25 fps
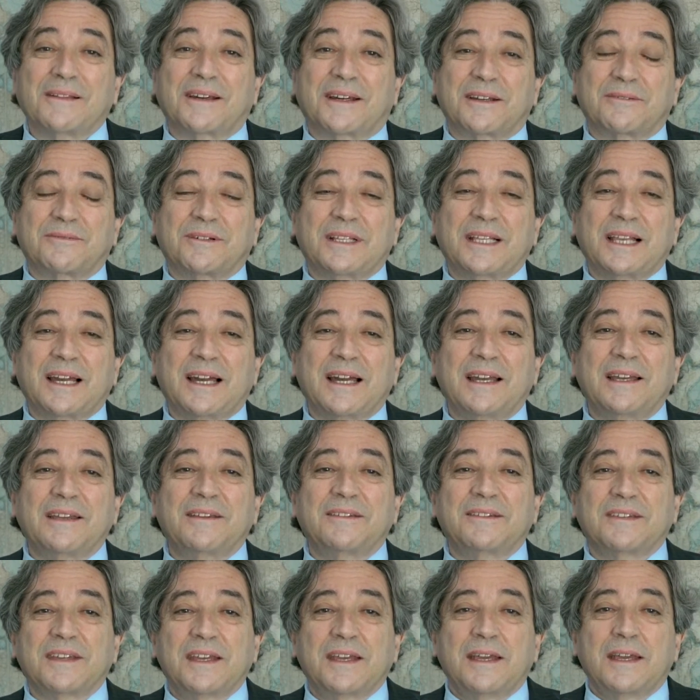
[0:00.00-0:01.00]

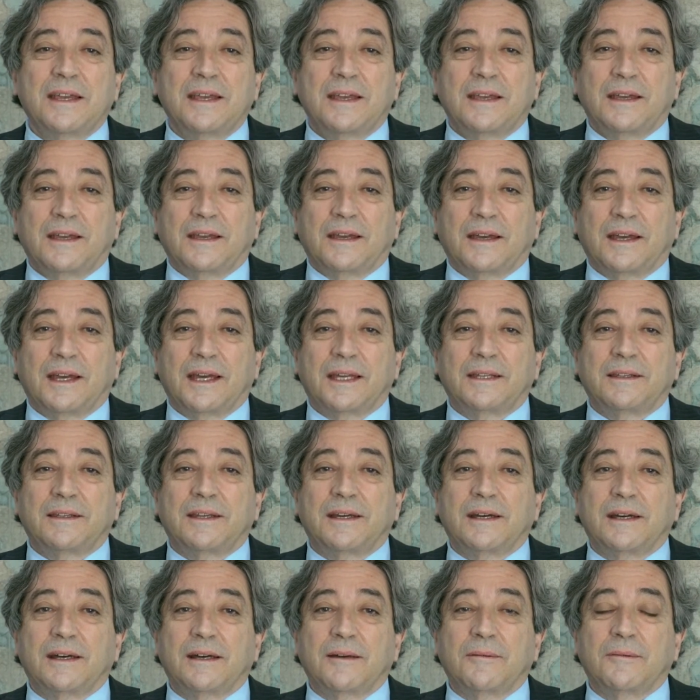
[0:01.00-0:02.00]
Carvalhais, and
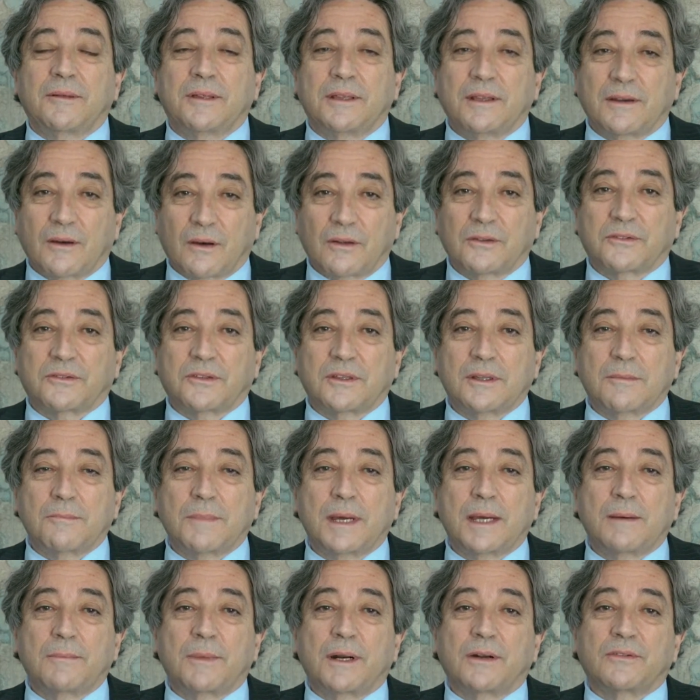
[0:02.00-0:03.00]
also the
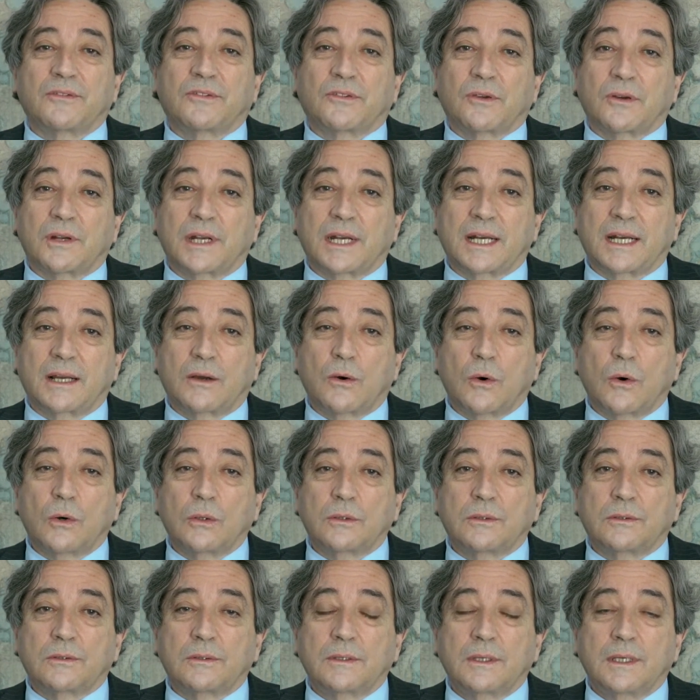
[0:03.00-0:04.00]
member Soren
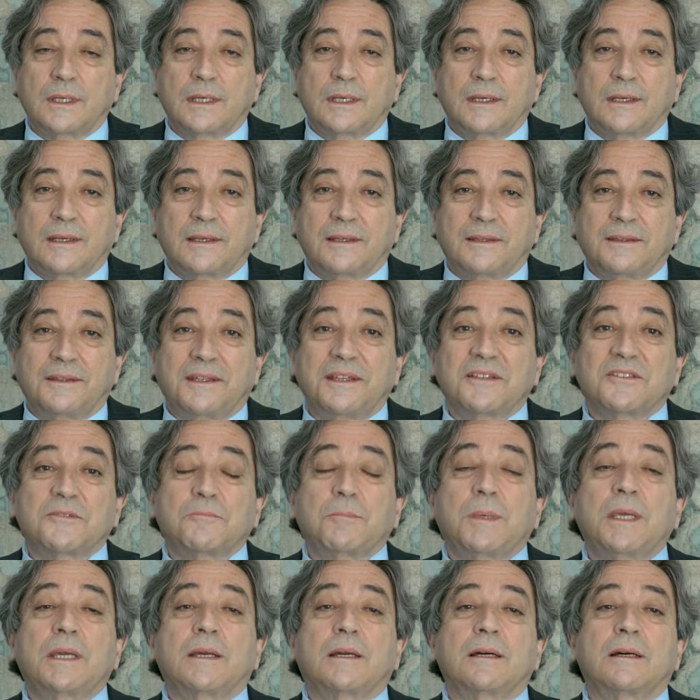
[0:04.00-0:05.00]
Gold, dear
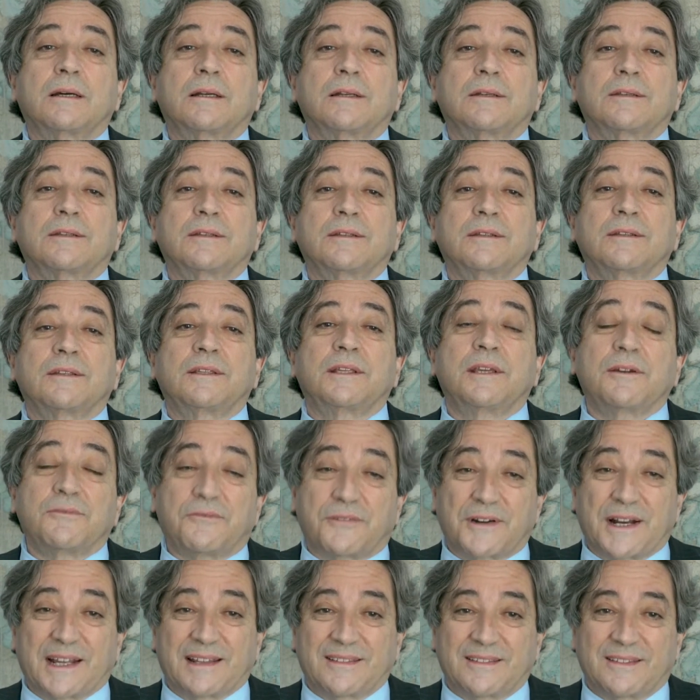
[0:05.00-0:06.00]
speakers, dear
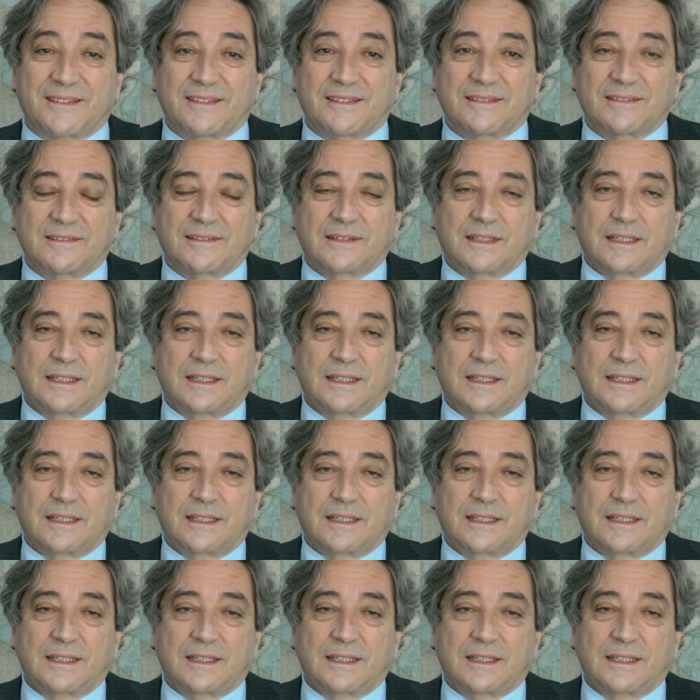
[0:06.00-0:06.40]
friends.